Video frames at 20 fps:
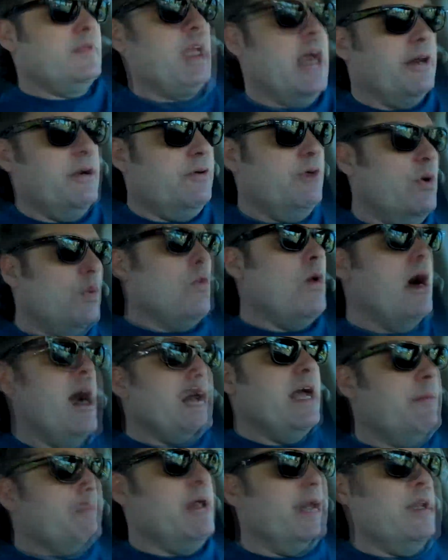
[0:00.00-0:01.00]
I don't know
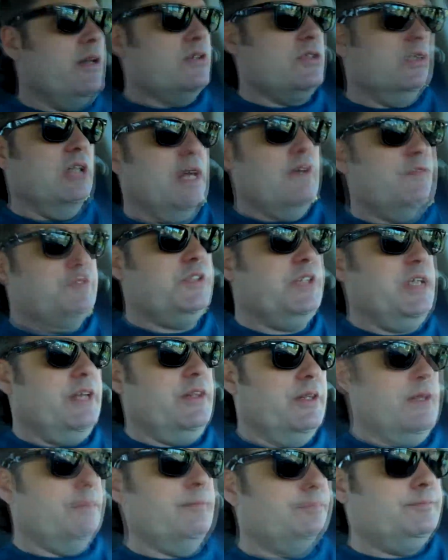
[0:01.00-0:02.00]
why, but I just love
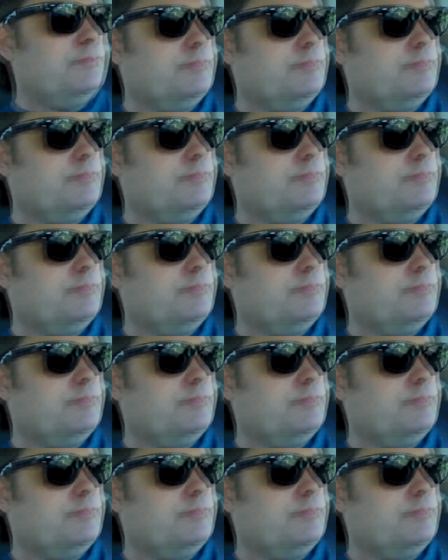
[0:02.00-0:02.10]
seeing the